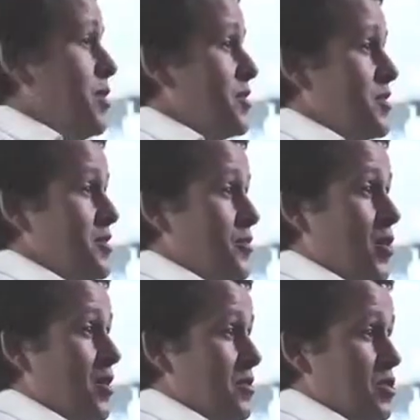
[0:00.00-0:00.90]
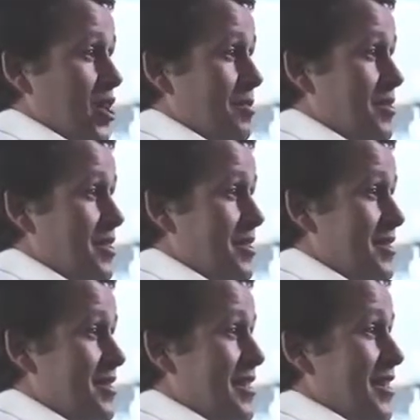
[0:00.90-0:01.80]
Martin's wife is
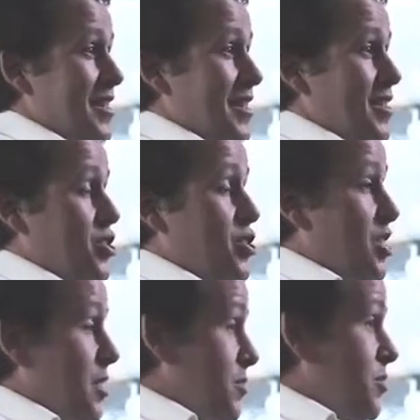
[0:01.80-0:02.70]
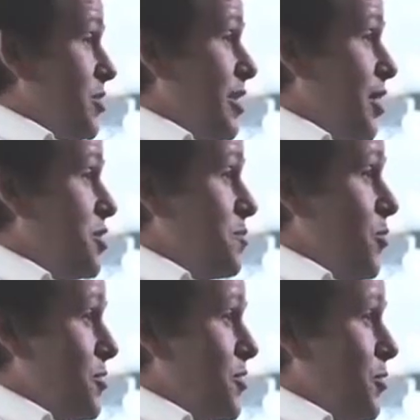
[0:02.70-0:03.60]
Japanese, and she comes from a
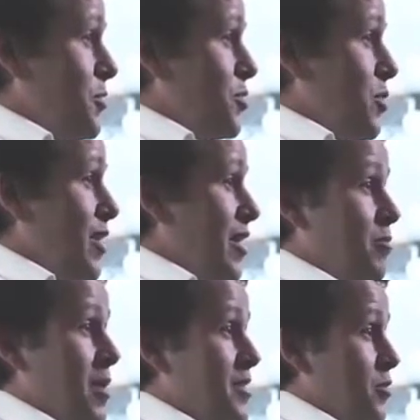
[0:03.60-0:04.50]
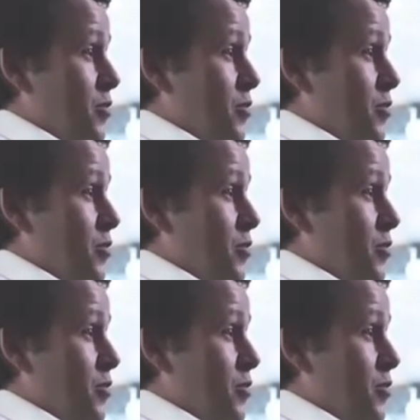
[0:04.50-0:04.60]
lunchbox culture where they have bento